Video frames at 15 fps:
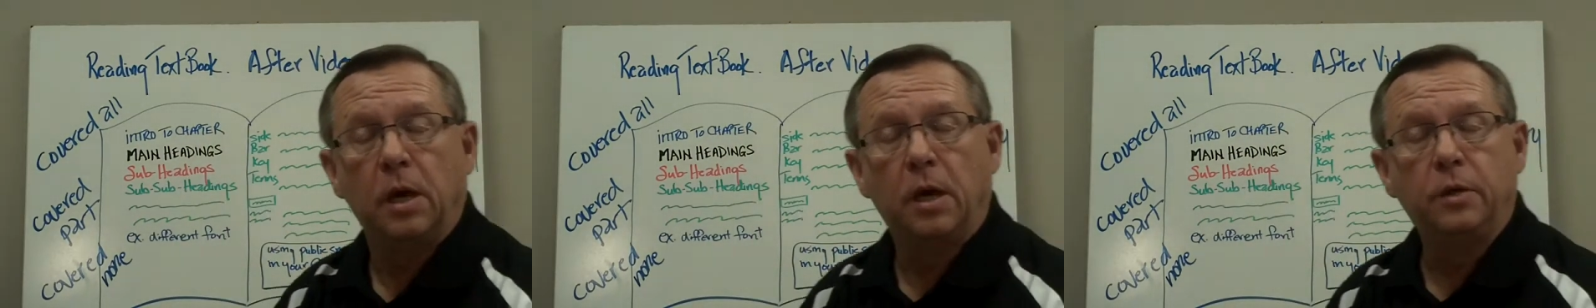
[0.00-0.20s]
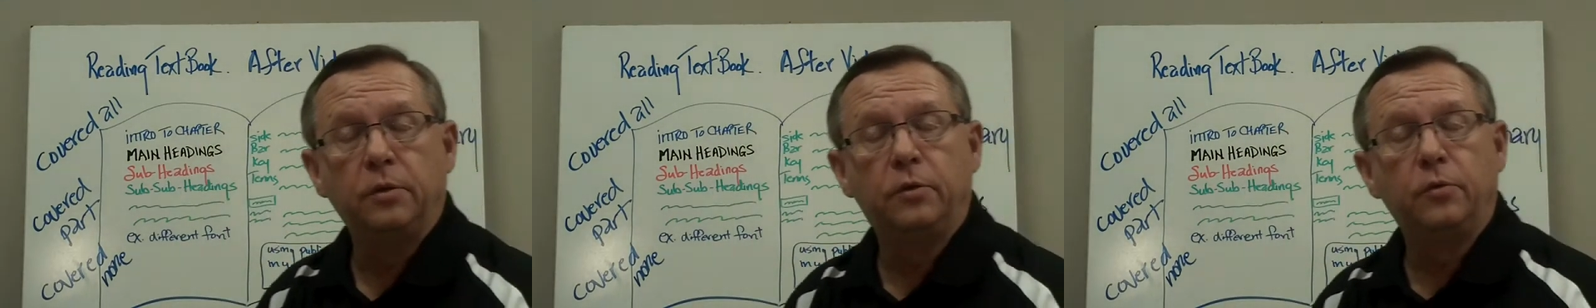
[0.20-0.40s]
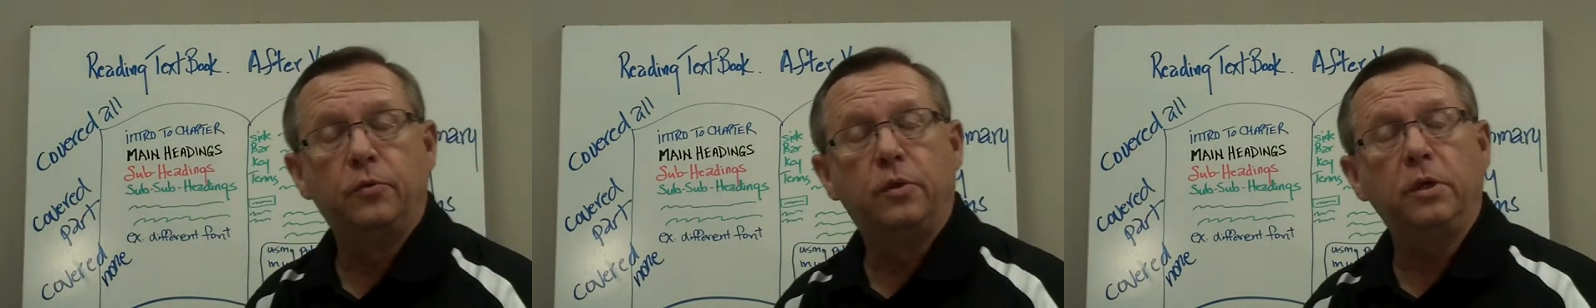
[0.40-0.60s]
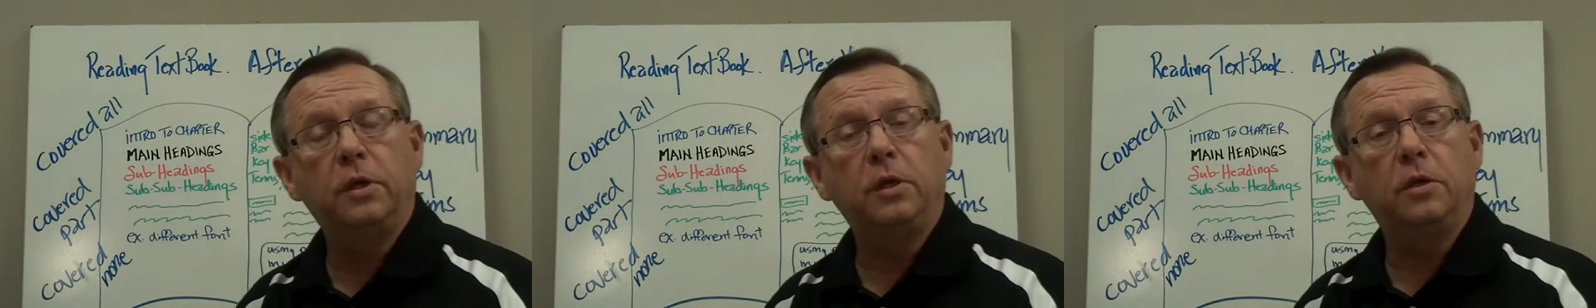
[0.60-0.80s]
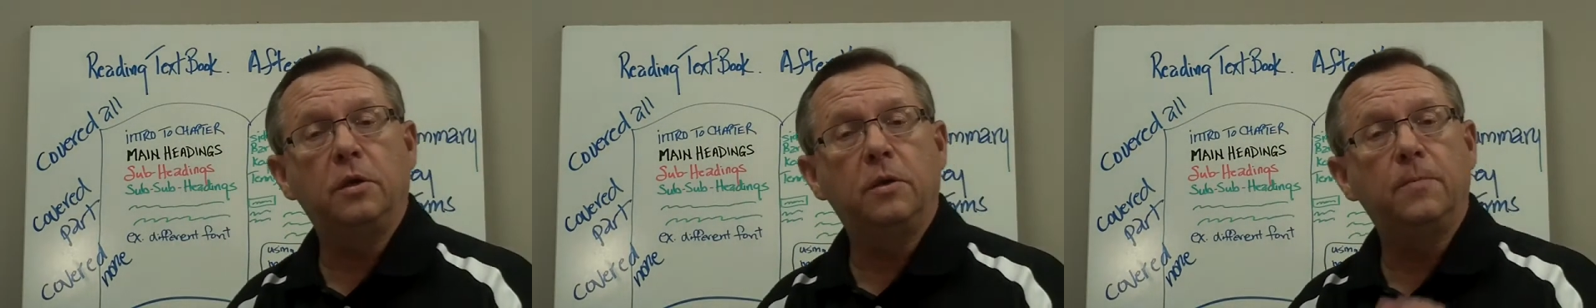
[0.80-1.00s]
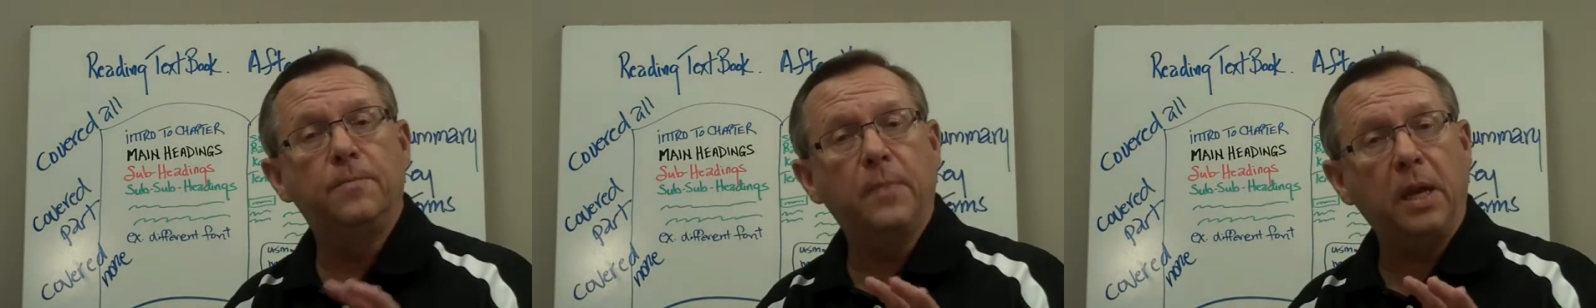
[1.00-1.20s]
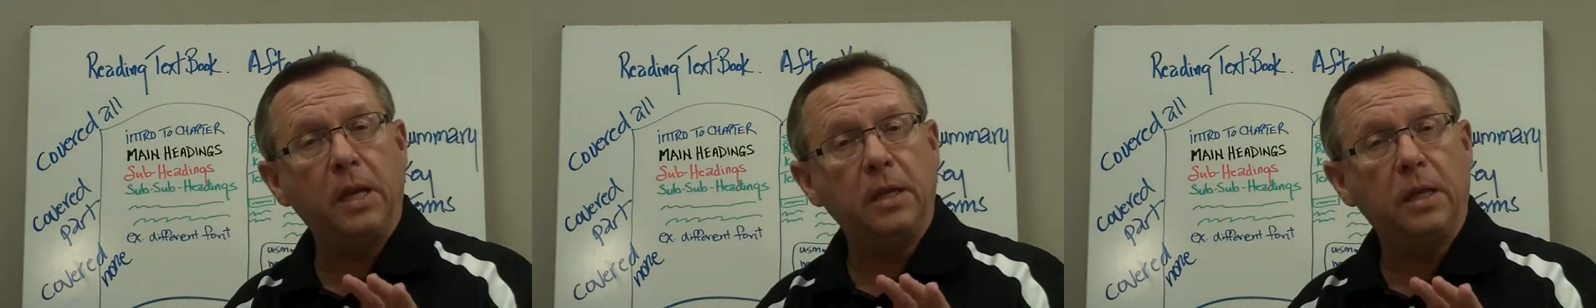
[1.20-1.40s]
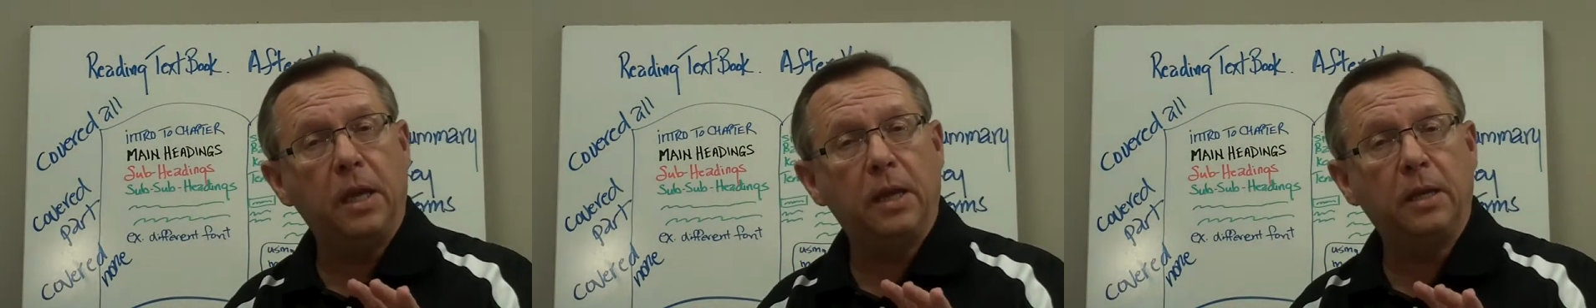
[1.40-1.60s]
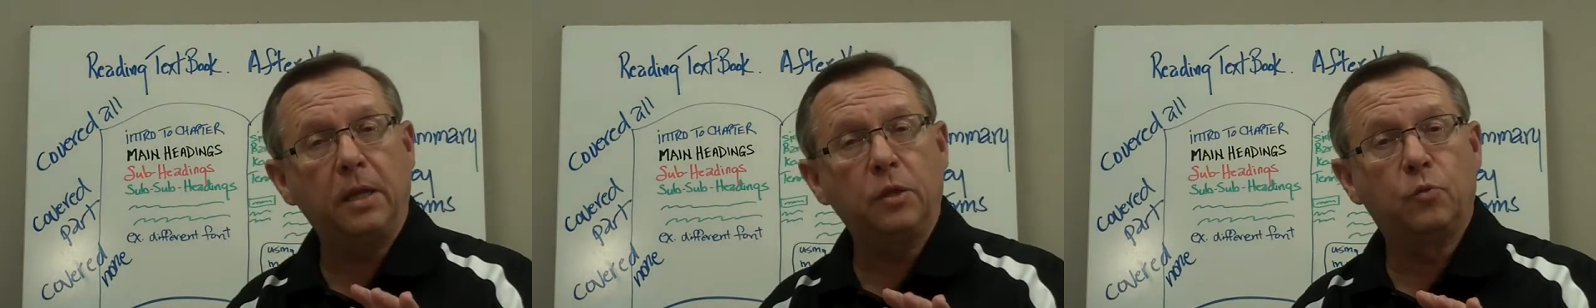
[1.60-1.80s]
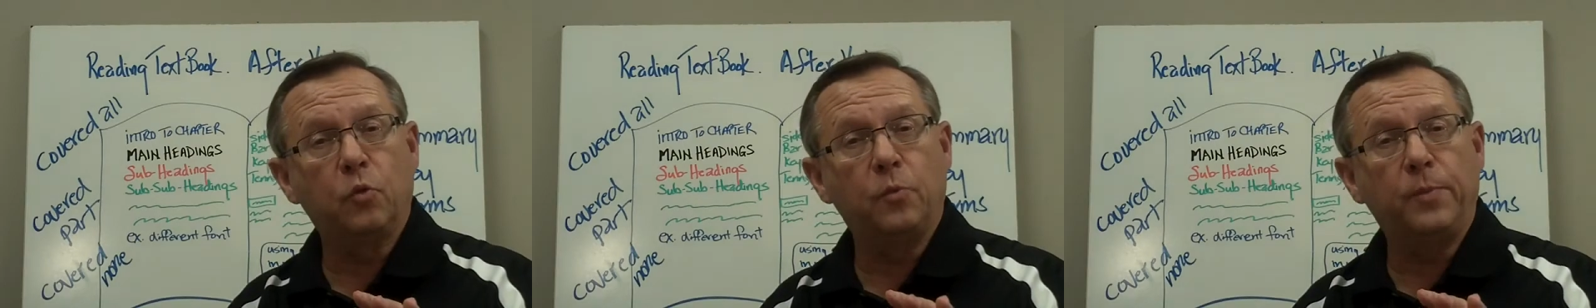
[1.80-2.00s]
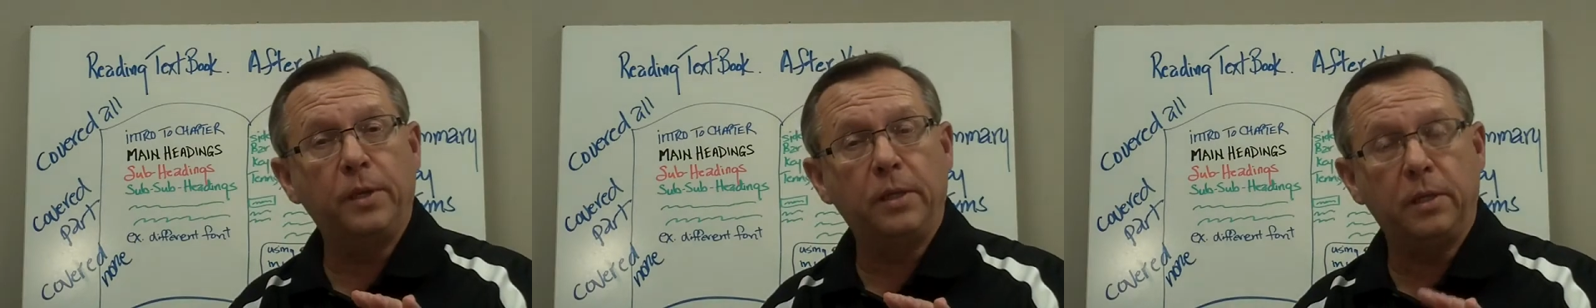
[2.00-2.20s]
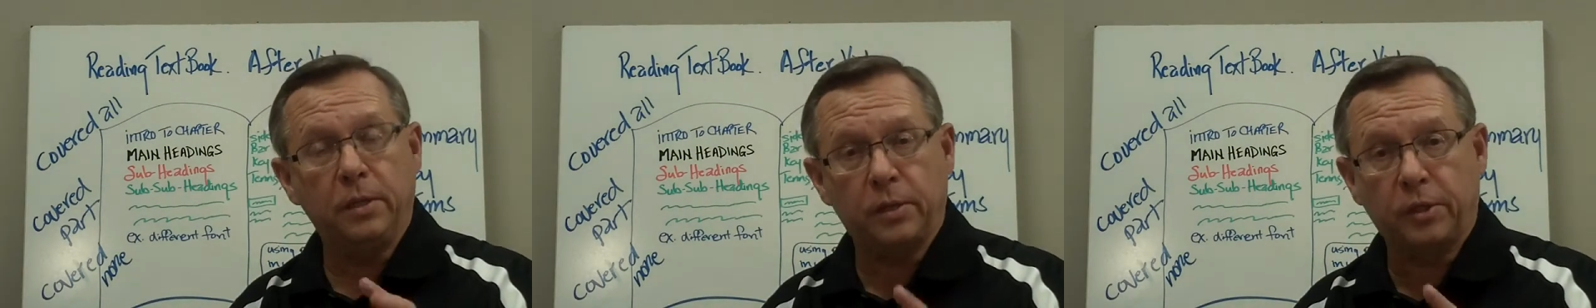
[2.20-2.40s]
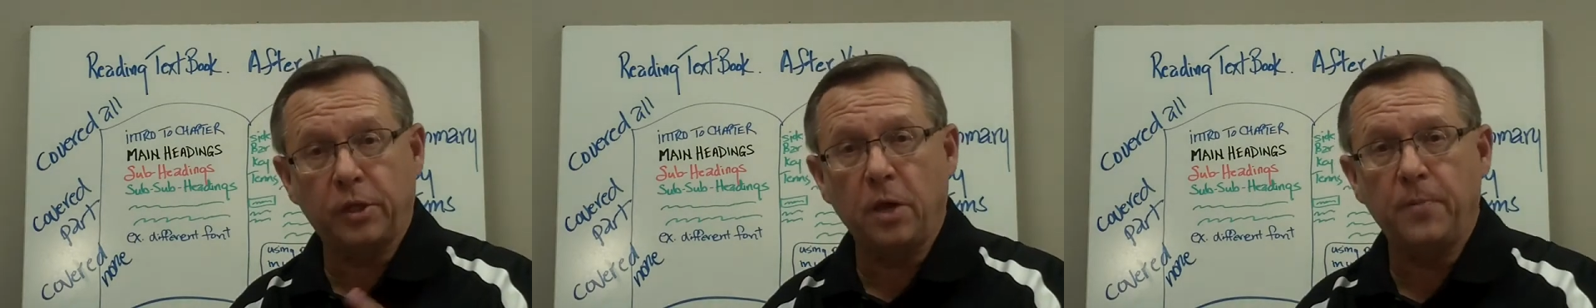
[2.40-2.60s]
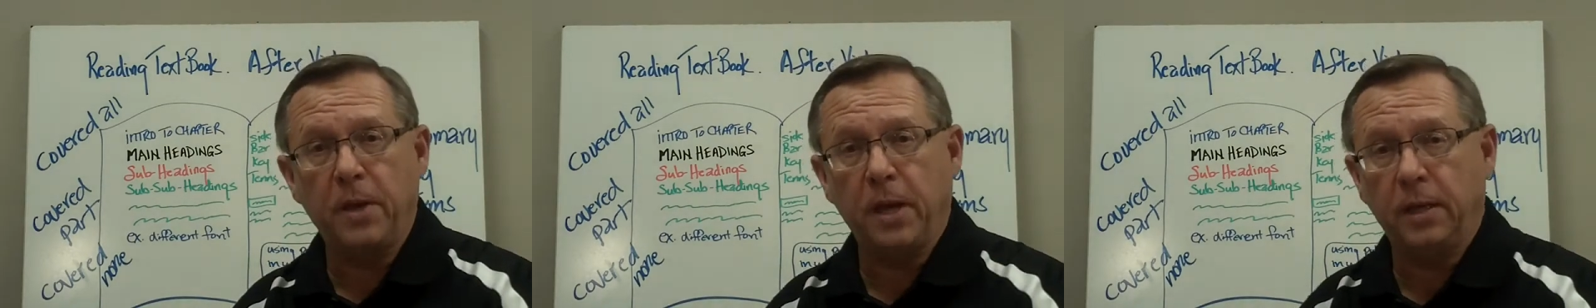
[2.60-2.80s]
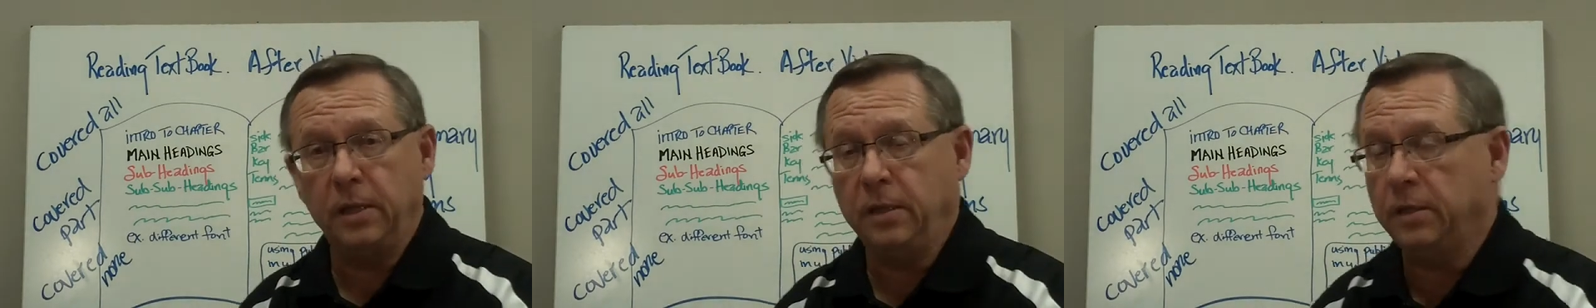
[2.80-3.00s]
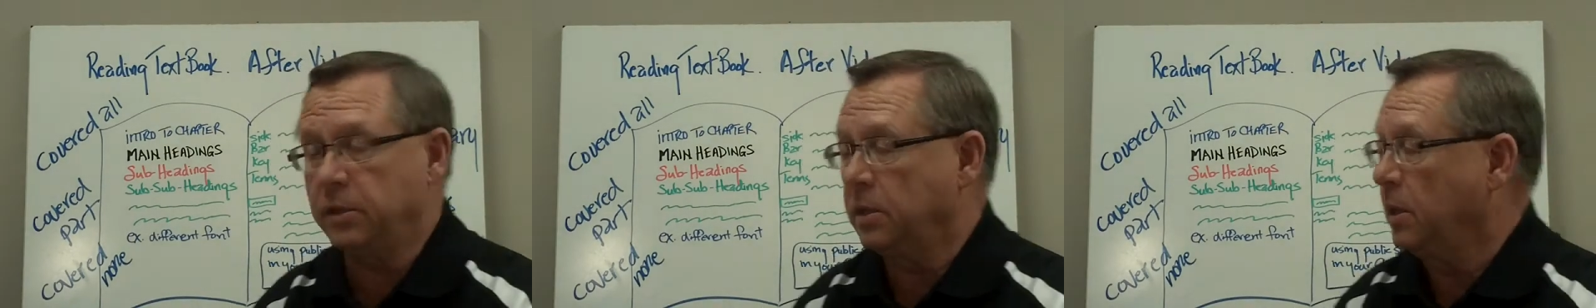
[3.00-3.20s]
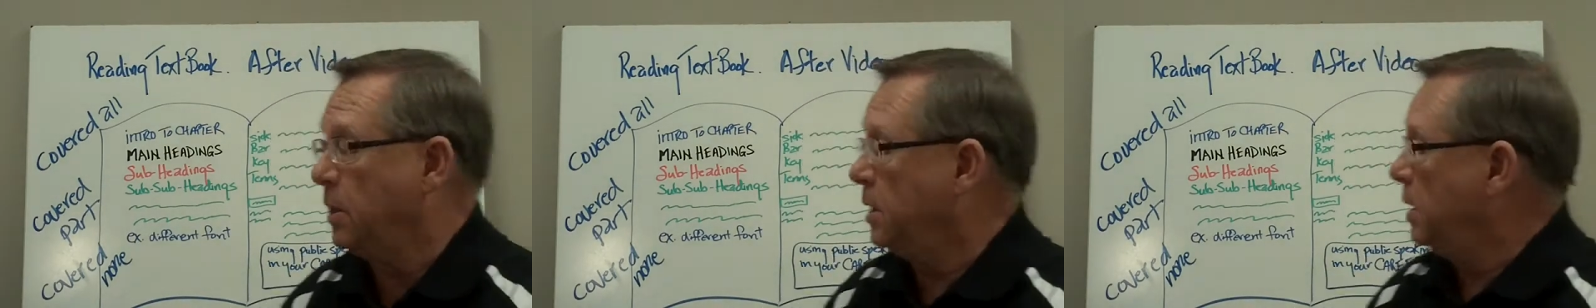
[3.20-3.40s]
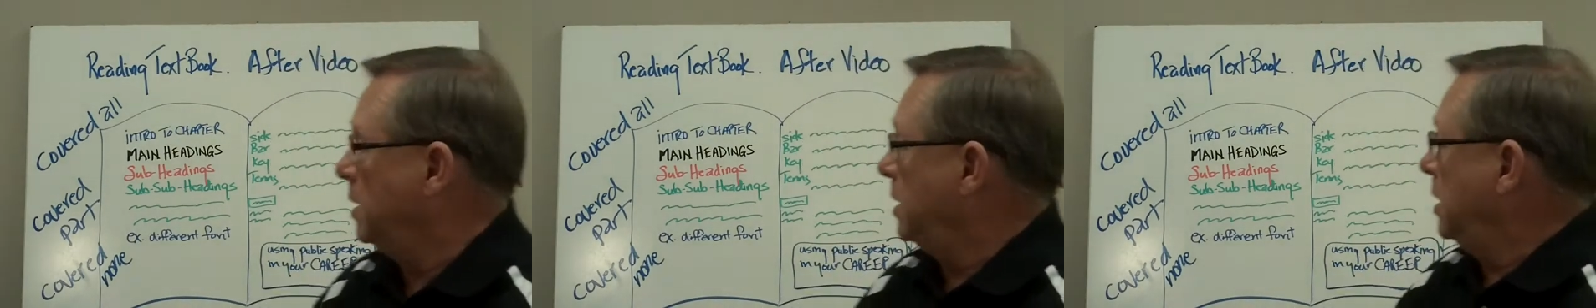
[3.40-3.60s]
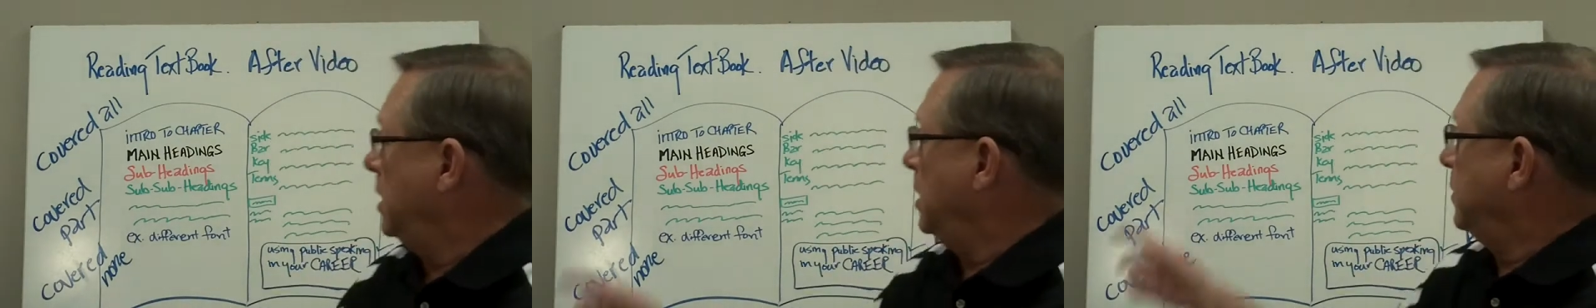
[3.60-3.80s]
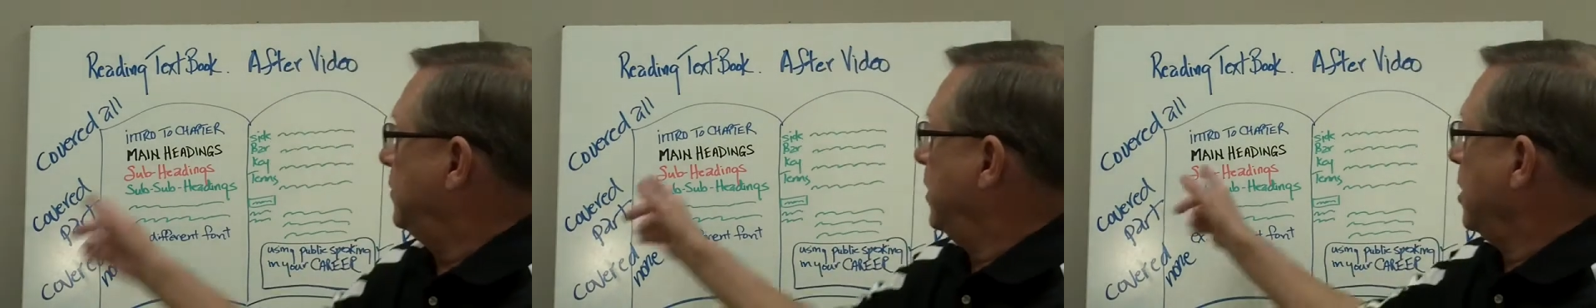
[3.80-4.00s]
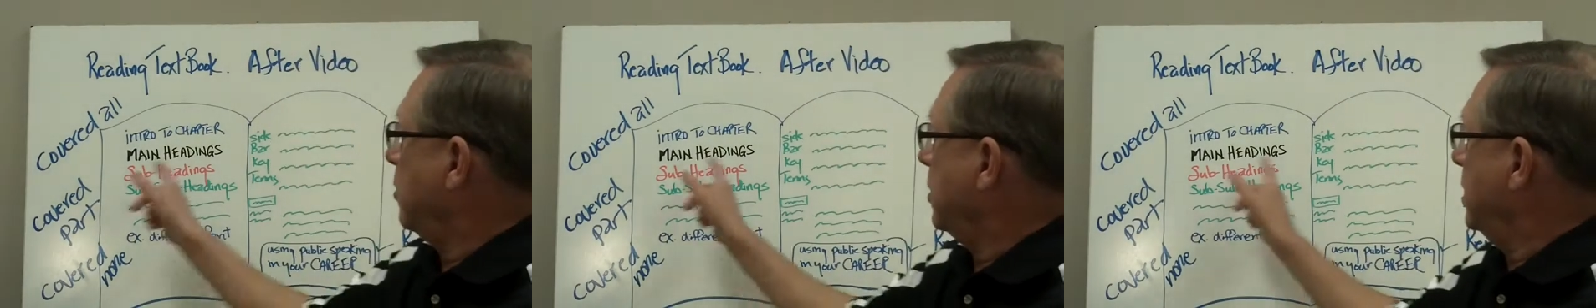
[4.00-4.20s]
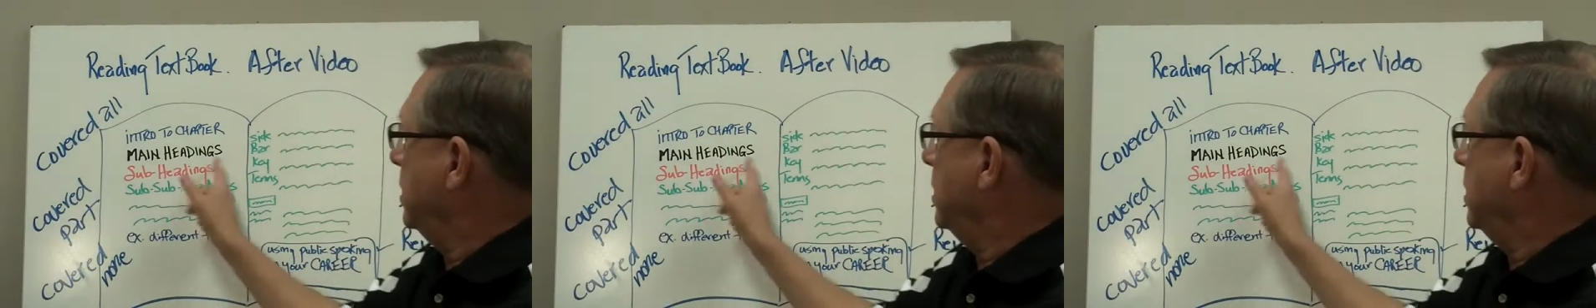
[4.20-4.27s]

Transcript: Under the main headings will be subheadings. They're